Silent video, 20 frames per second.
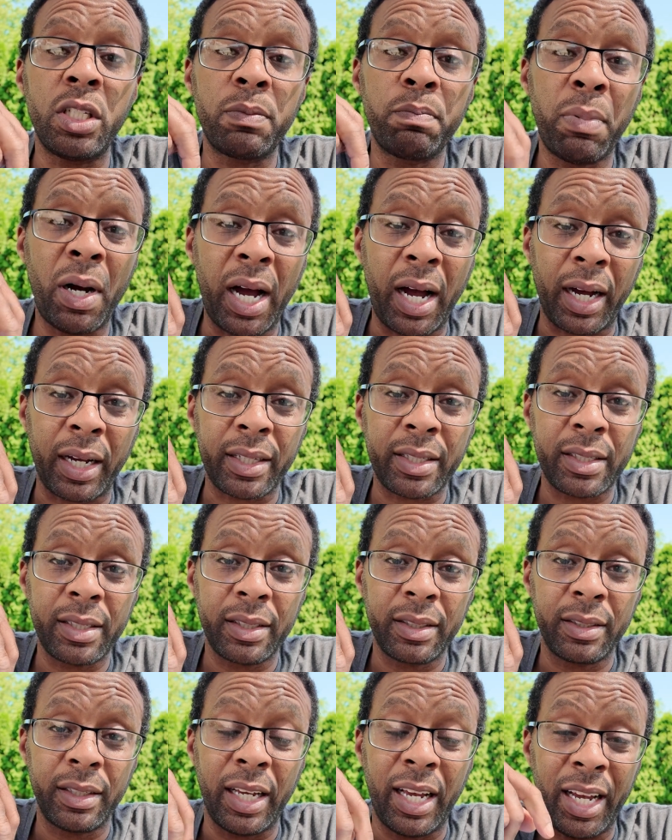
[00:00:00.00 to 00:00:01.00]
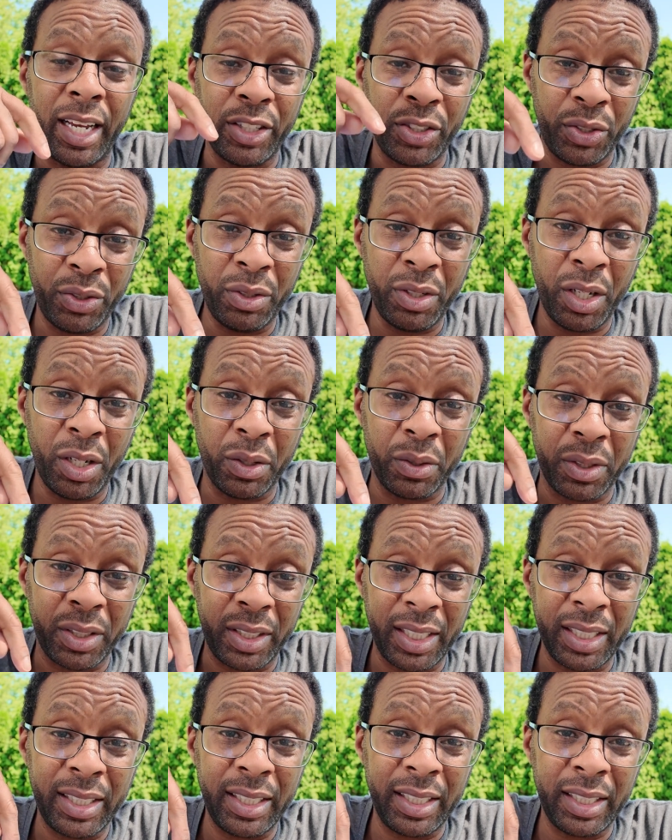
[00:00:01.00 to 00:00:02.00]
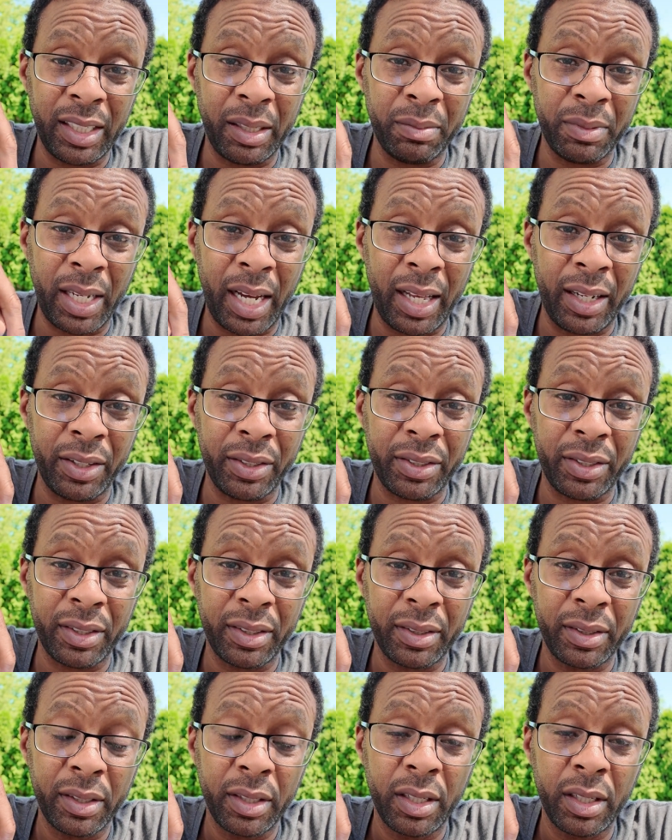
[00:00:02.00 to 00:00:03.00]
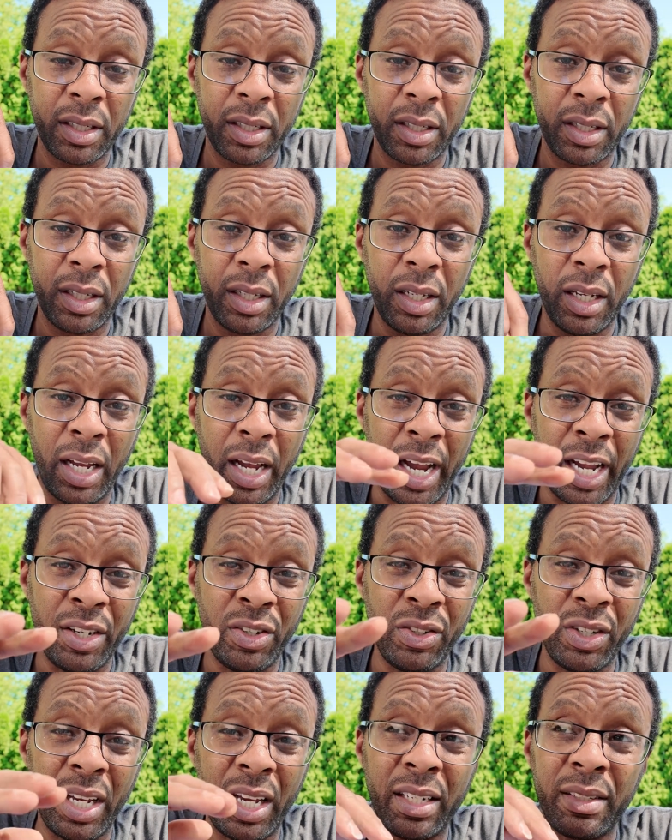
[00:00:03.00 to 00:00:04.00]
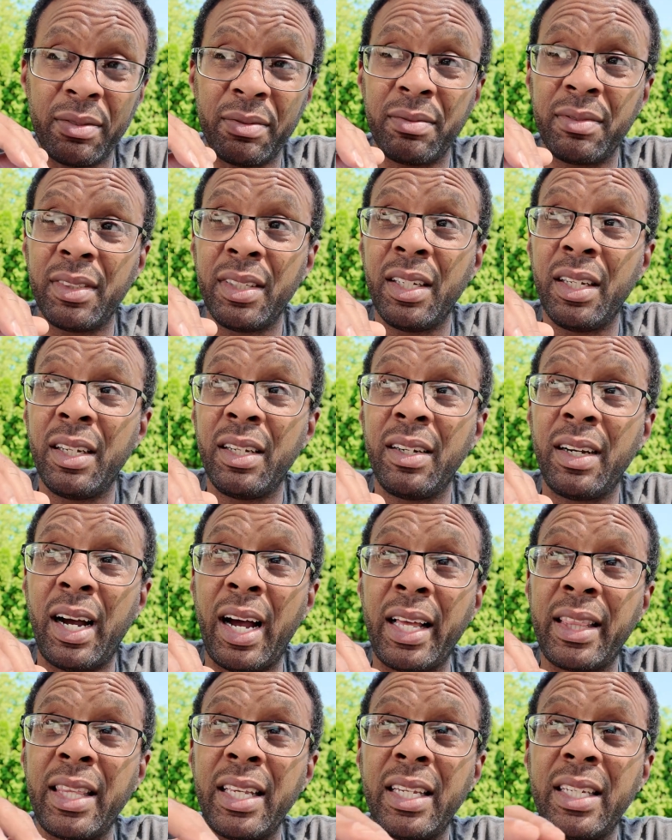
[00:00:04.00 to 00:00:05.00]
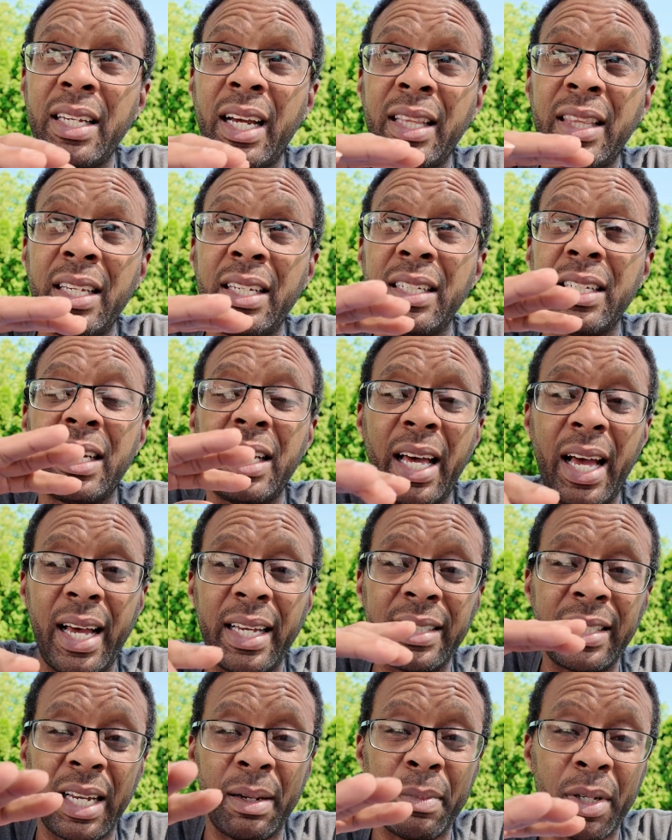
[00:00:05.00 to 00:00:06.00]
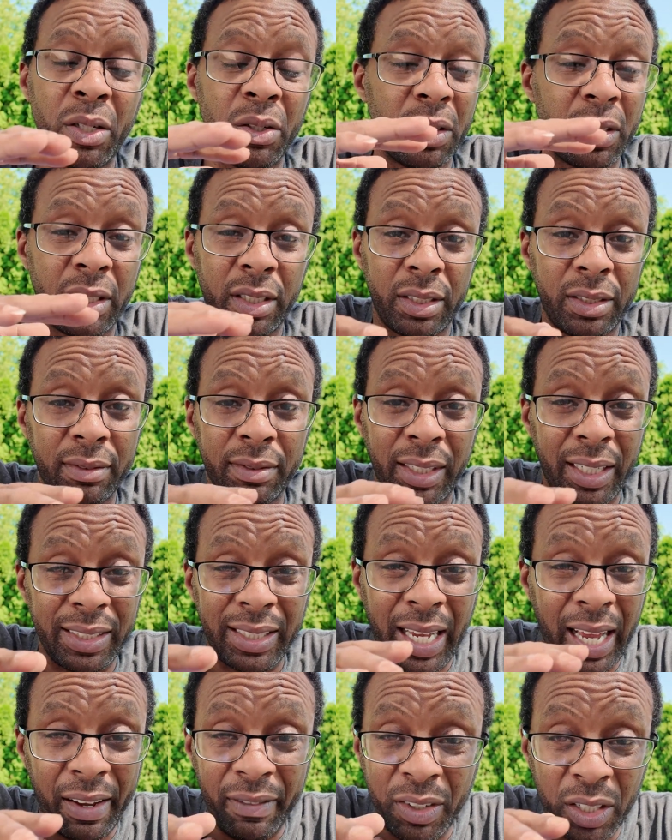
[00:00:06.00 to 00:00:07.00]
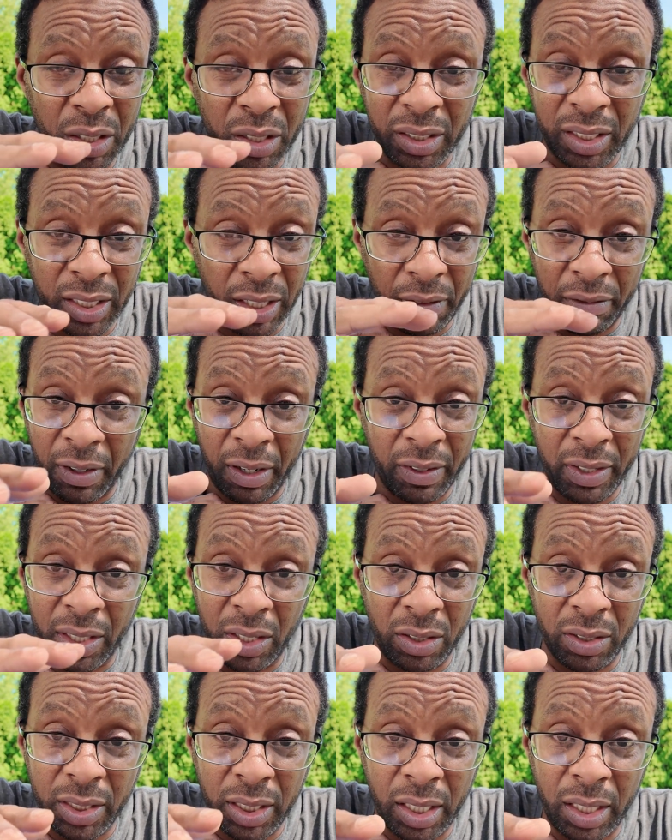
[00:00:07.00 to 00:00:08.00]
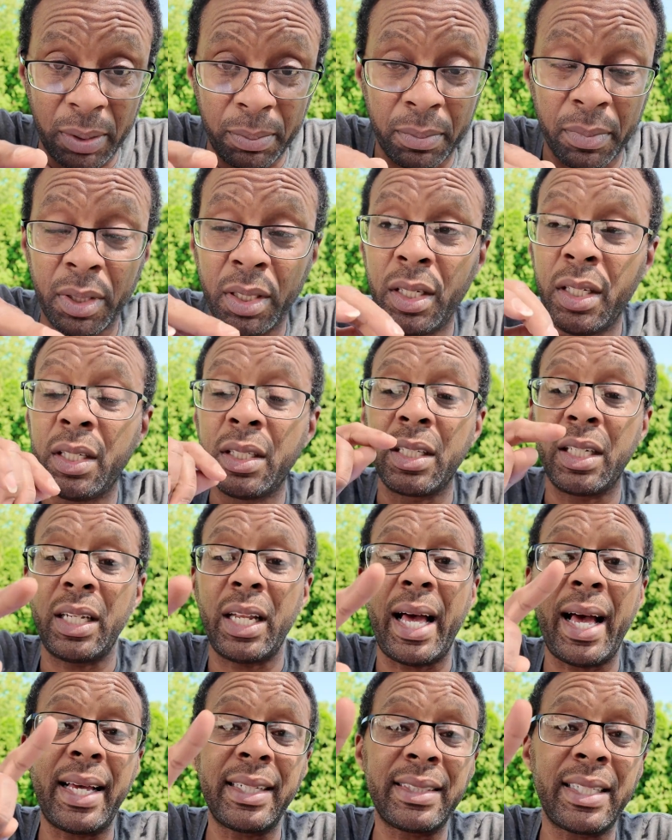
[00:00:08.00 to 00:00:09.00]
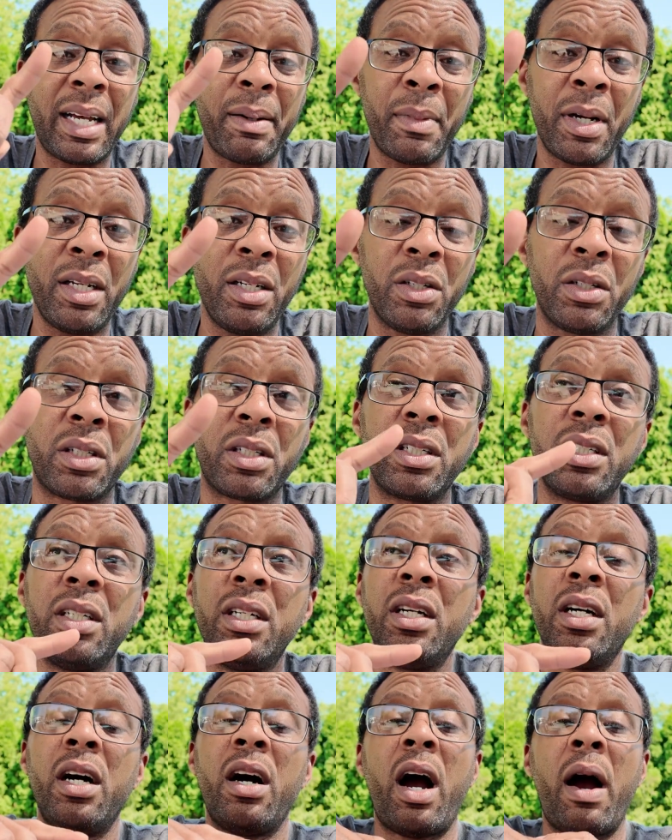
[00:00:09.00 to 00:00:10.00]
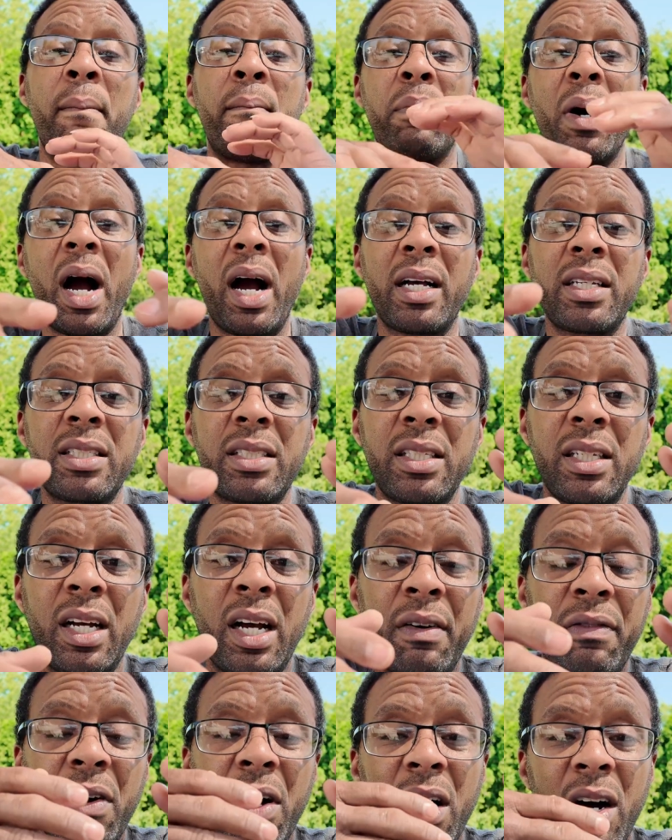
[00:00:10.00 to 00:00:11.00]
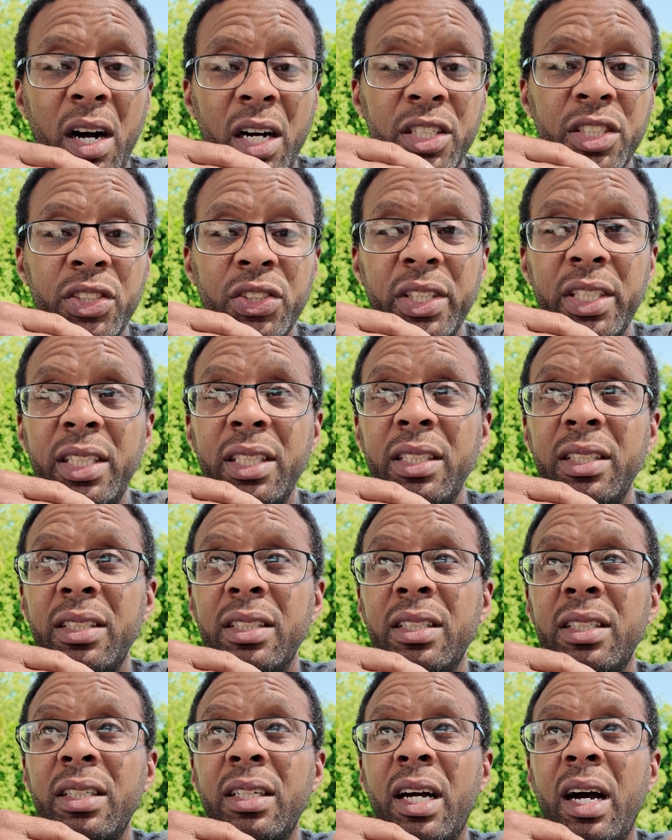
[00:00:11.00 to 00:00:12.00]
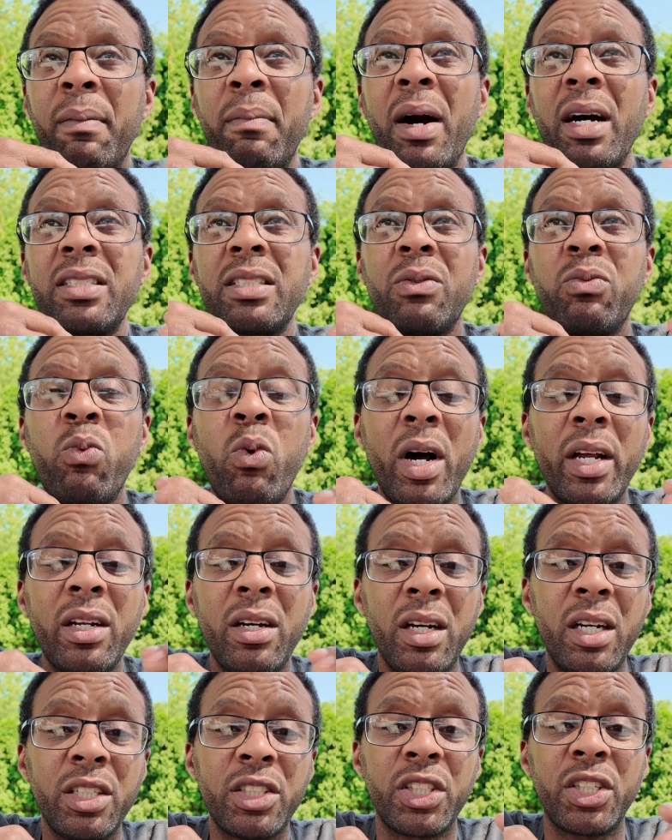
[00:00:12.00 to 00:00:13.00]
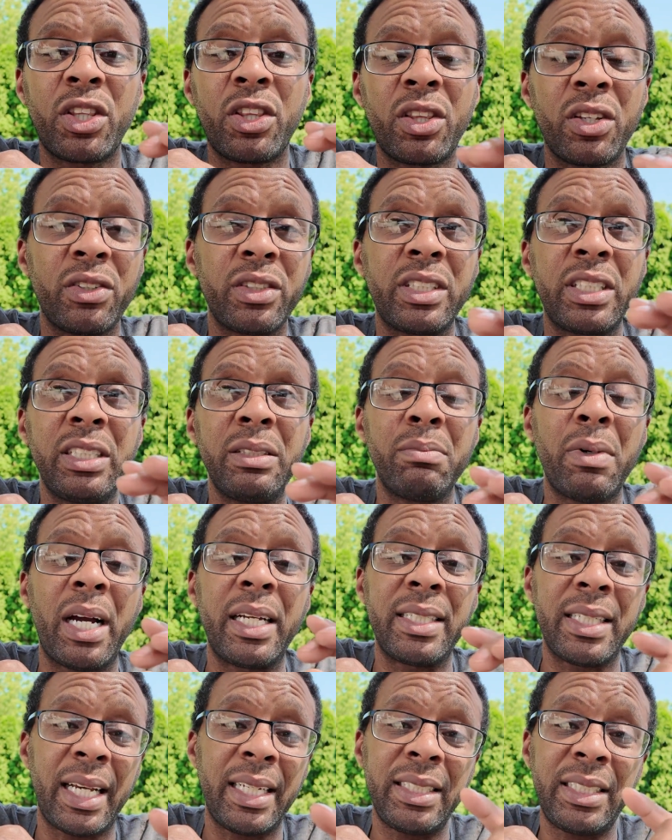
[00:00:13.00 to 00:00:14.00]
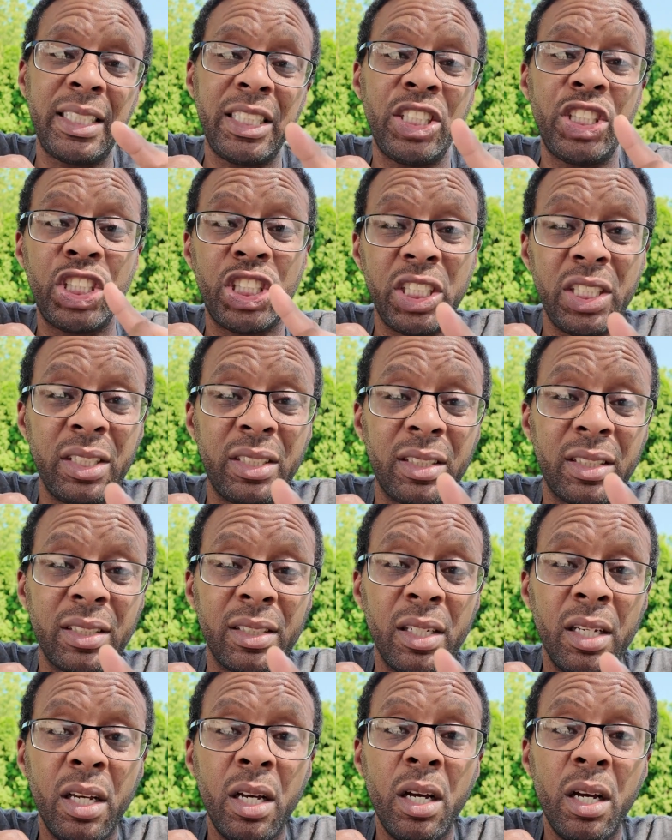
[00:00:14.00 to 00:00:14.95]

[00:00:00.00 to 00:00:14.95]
box, as you know, $60-something, and you get, I think the last time I looked, because I haven't looked in a very long time, the last time I looked, a box of 100 13 by 19 sheets